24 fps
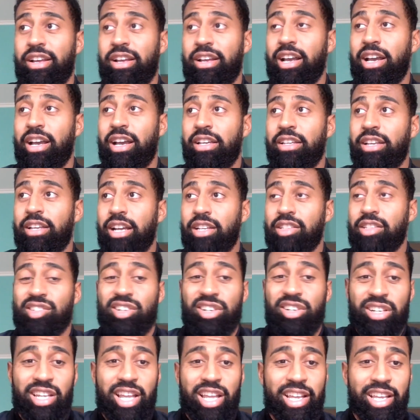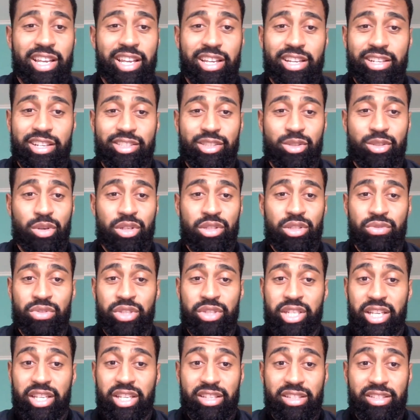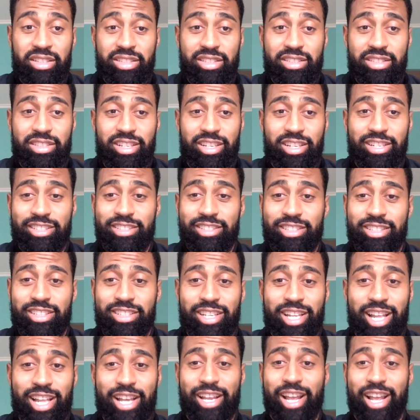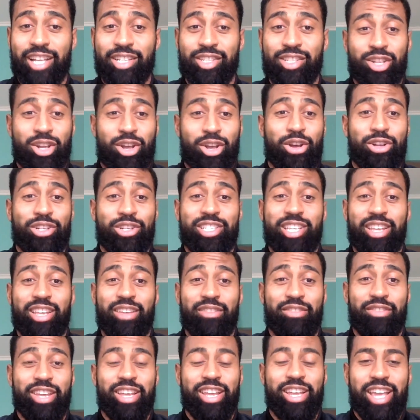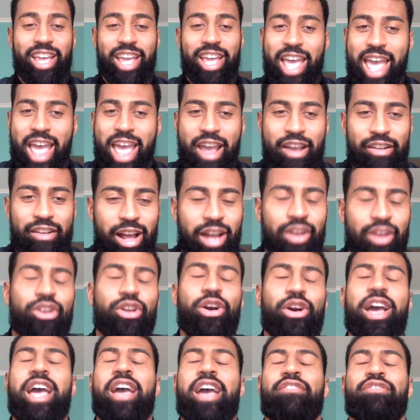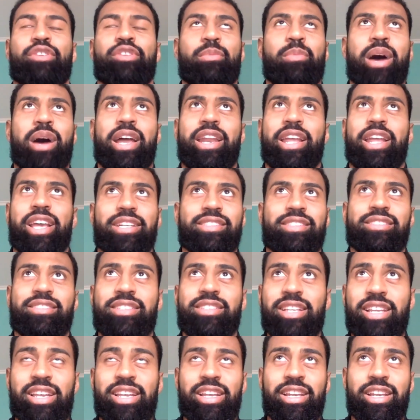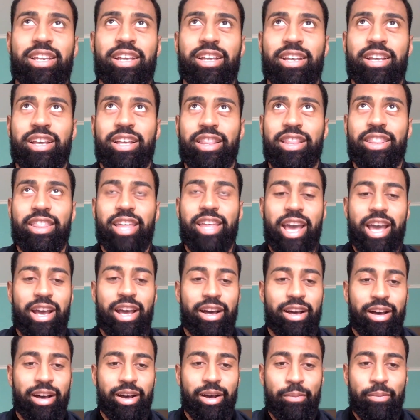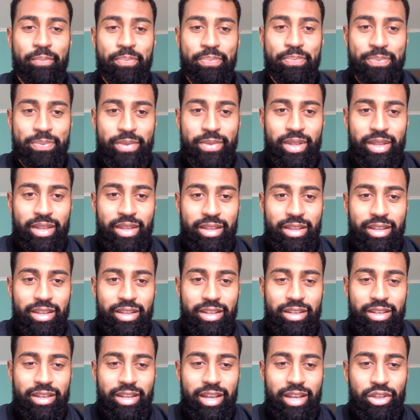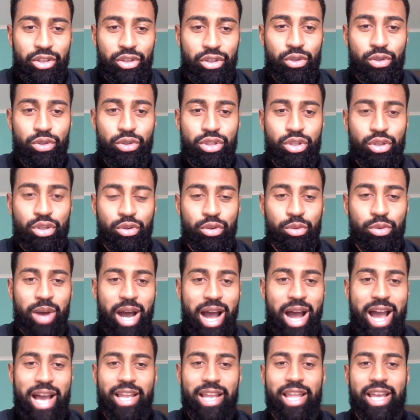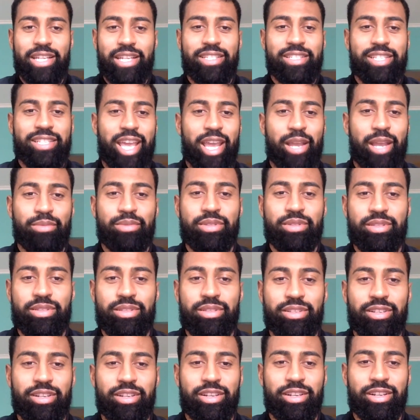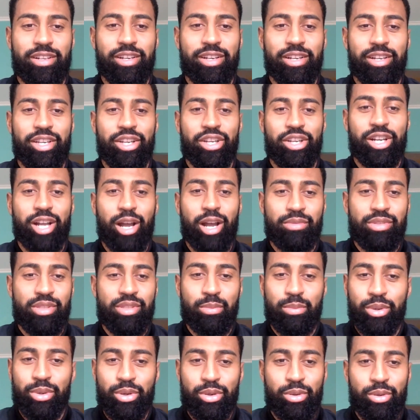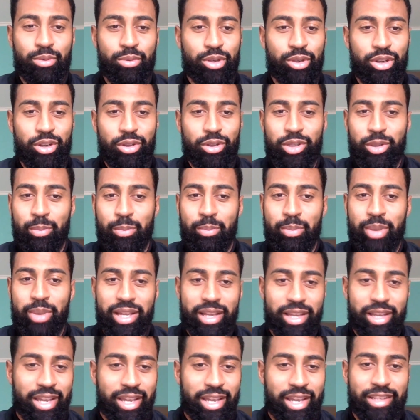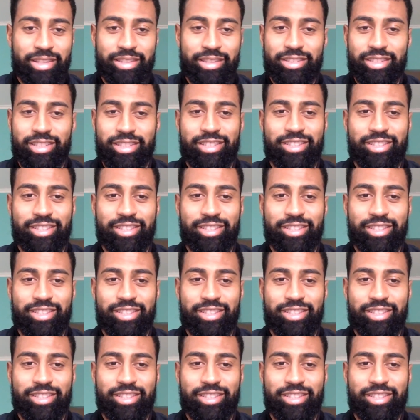I started liking it because it was ridiculous. Honestly, I saw on TV. I know everybody has seen that the YouTube highlight tapes. Here comes the boom with all the big hits,